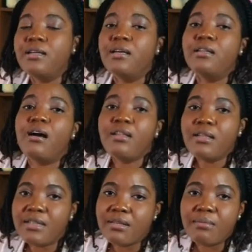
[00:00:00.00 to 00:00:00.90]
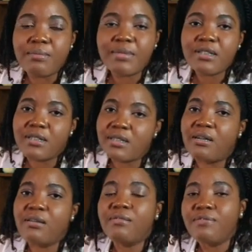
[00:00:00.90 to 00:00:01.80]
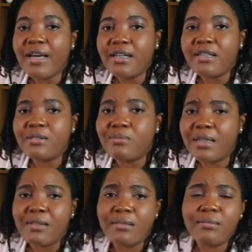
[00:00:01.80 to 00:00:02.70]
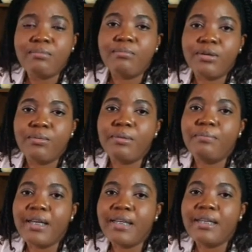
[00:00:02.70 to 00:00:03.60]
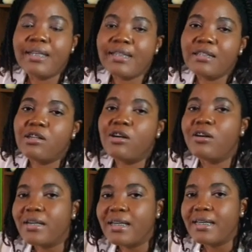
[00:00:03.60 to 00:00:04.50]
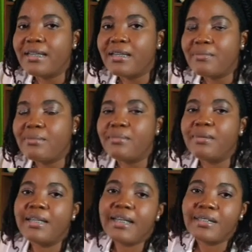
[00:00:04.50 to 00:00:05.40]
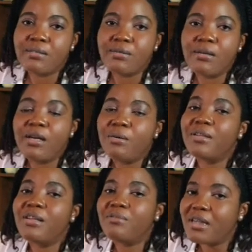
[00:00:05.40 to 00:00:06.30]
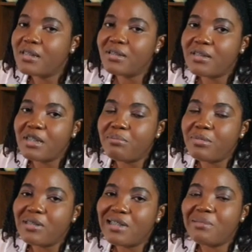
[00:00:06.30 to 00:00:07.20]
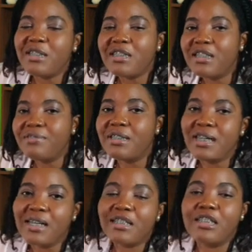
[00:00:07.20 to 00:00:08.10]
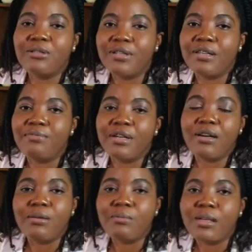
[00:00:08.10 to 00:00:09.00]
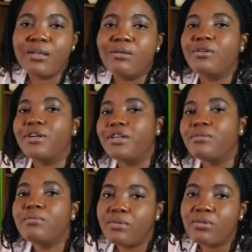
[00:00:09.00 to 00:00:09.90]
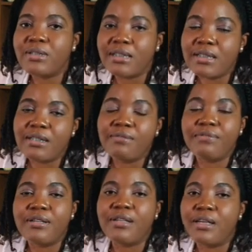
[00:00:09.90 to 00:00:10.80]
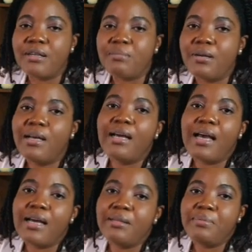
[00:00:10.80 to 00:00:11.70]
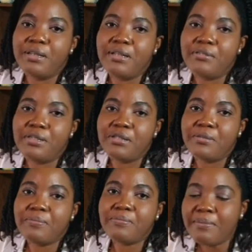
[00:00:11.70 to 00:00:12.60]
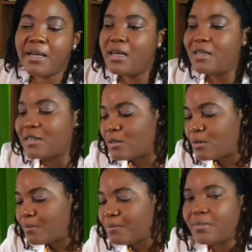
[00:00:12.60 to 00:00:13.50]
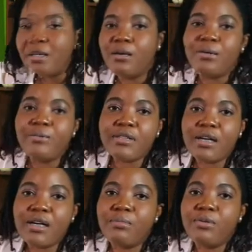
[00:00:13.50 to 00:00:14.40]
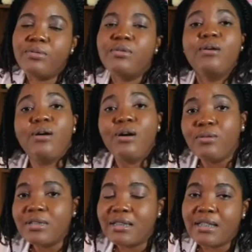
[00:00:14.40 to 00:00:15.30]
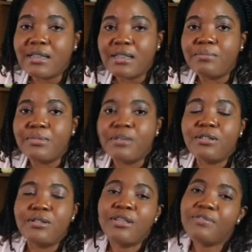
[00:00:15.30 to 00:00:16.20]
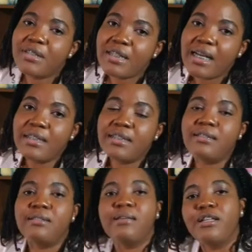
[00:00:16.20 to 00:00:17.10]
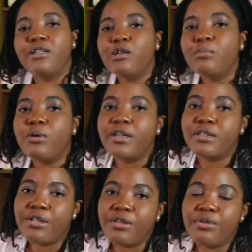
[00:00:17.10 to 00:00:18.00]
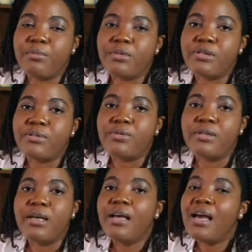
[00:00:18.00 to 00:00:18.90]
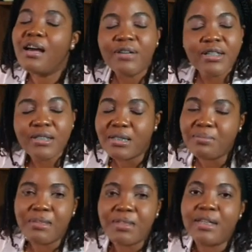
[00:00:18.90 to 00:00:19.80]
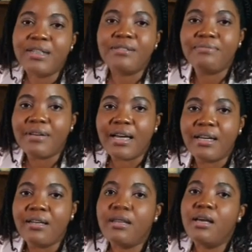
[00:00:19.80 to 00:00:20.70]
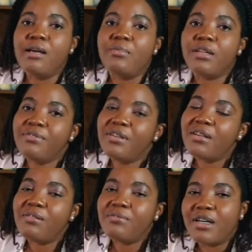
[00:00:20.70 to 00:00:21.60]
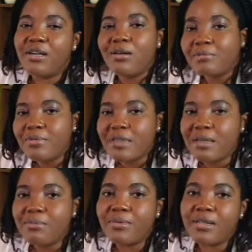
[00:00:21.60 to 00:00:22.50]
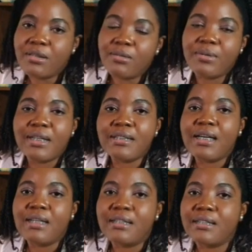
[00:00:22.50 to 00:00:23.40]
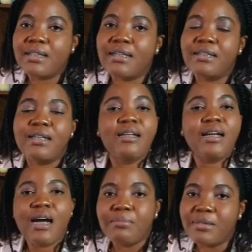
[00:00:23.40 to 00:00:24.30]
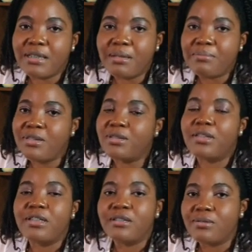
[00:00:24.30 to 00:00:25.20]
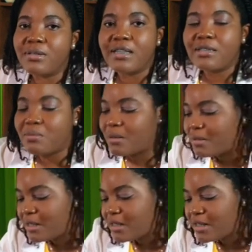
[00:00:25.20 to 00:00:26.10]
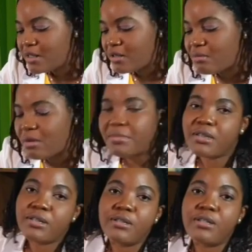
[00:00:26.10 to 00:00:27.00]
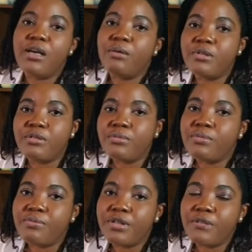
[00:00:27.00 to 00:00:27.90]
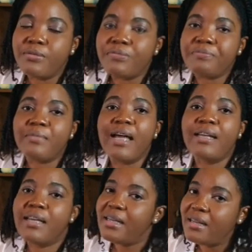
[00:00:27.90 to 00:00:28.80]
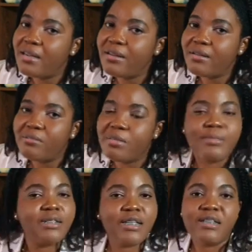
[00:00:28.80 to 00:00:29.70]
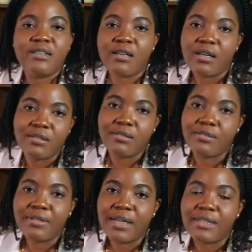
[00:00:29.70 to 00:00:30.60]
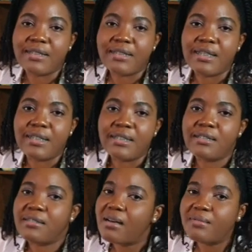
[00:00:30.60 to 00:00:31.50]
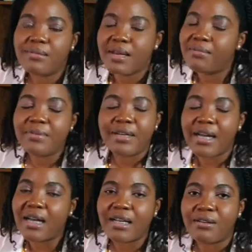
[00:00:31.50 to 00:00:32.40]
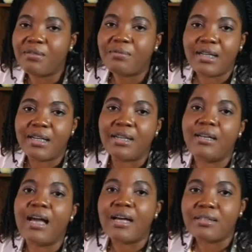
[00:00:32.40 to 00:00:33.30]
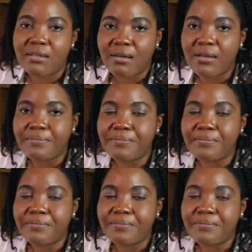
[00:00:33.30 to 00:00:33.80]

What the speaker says: The other thermometers are fine as well, but we may need to correlate them later with a rectal temperature, especially if your child is looking very unwell or you go to seek further help at the pediatrician. So when we talk about now how to take the temperature, if your child is a newborn to 3 months old, a rectal temperature is fine. But if you're not very comfortable with doing it at this age, an armpit temperature is good as well, which these thermometers will do for you. An in-ear thermometer is not useful at this age. It's not a very accurate reading at all.